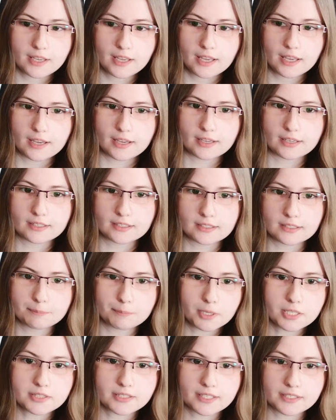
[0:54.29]
But
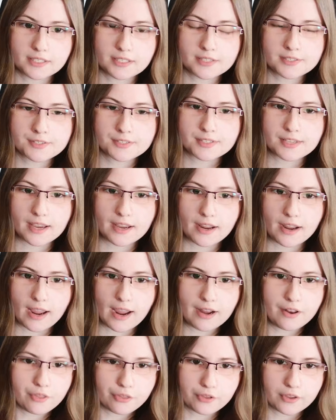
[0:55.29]
they didn't say
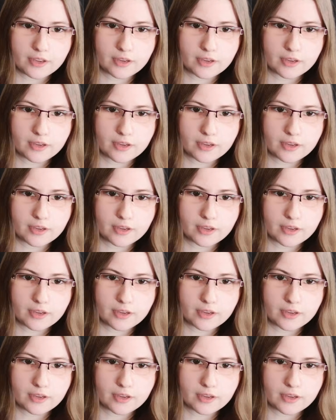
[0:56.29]
anything